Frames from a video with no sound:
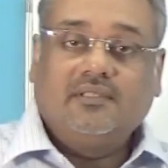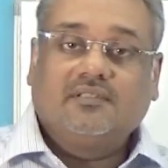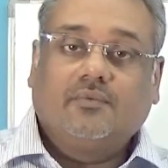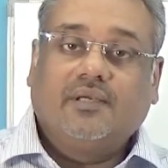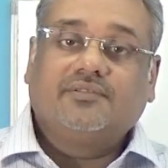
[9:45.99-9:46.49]
Well,
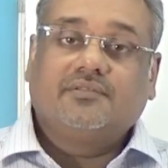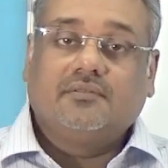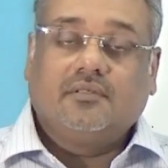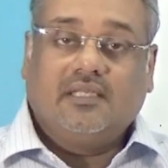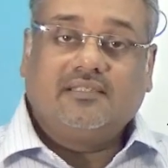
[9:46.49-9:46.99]
this
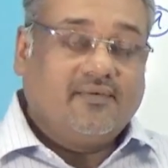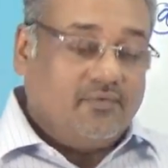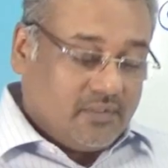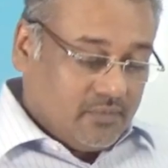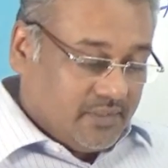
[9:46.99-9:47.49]
question, let's have
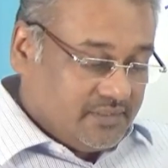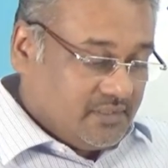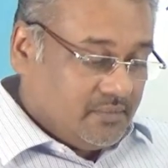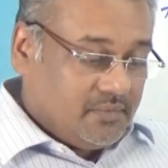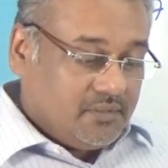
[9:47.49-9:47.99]
a look at
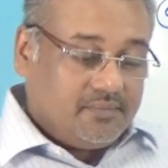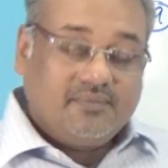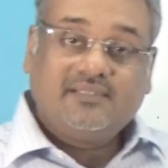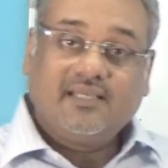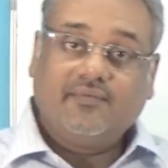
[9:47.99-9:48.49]
question number
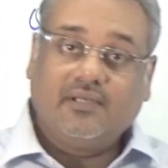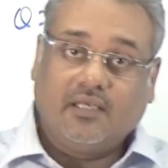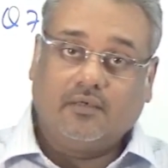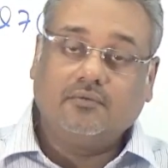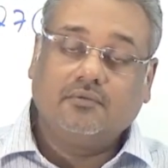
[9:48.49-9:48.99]
7
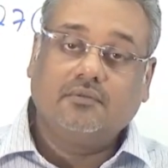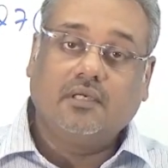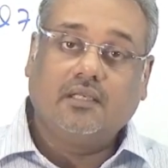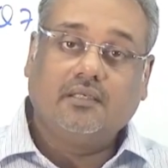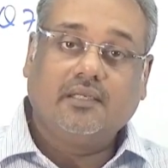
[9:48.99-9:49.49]
now.
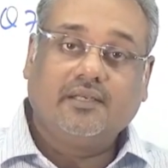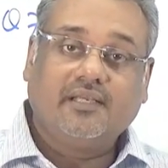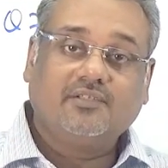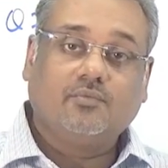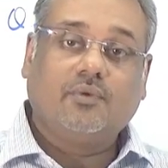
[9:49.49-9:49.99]
And in
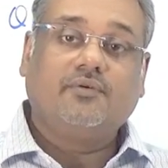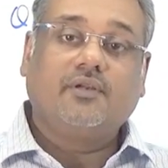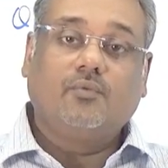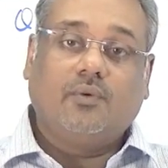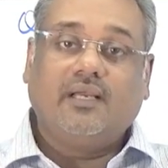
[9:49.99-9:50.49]
case you're
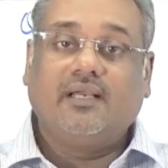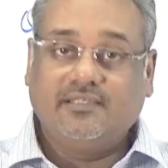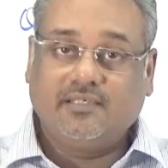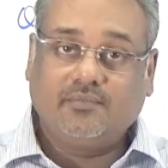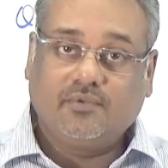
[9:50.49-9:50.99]
wondering why
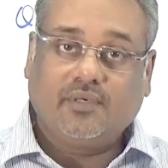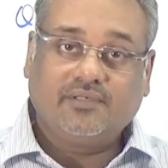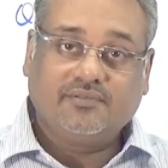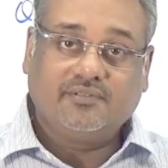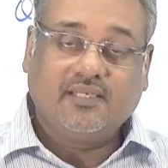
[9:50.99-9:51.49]
I jumped to
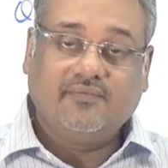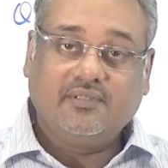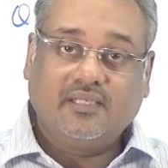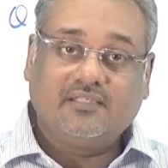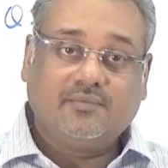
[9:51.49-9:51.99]
question
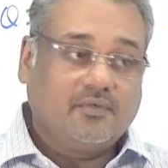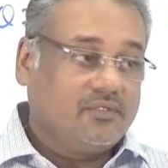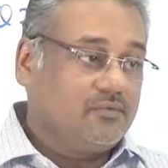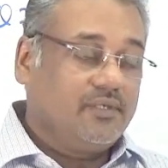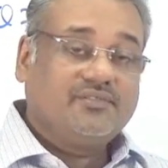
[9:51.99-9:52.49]
7, that's
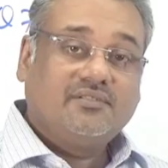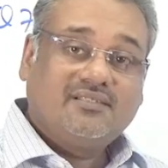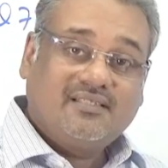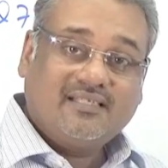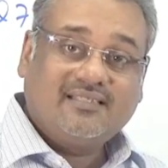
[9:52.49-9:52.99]
because
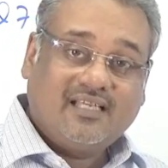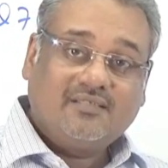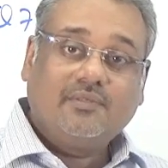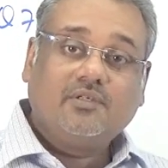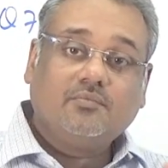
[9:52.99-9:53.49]
question 6
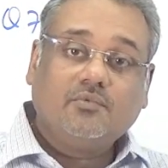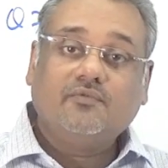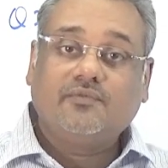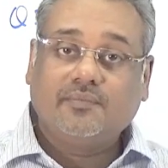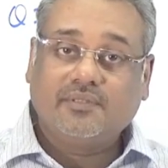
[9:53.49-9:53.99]
has been
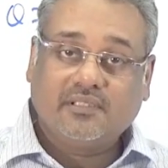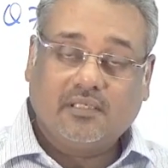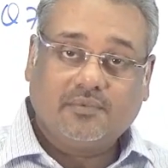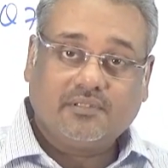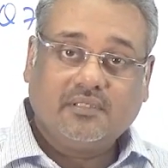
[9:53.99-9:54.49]
removed from the
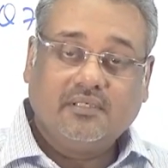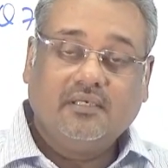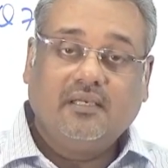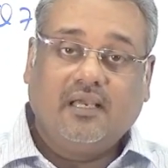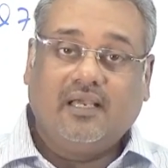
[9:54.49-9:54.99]
syllabus
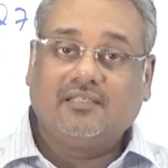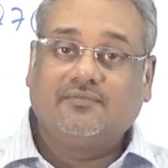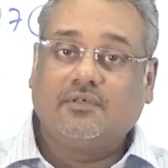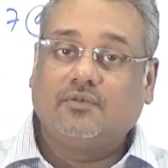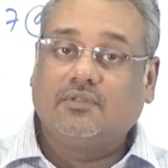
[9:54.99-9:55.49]
as
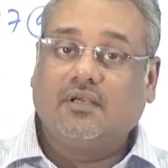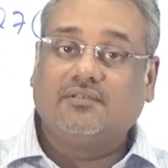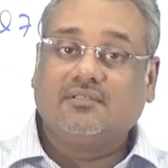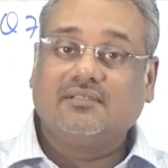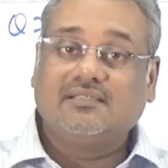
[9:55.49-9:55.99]
for
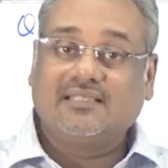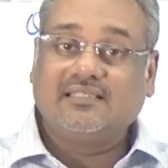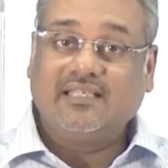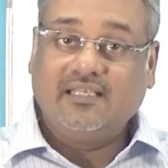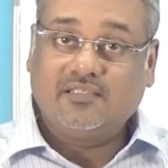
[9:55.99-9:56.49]

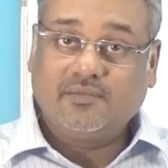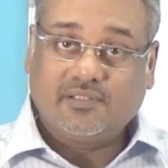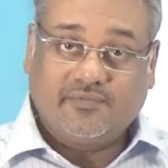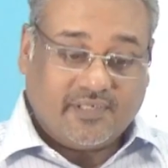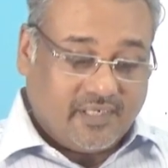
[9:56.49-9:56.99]
2016
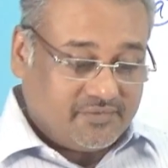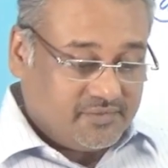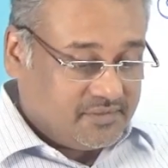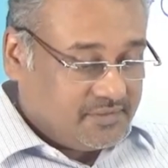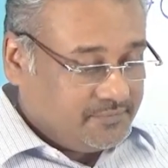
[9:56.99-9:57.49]

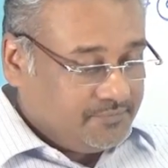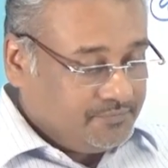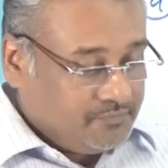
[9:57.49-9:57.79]
specifications.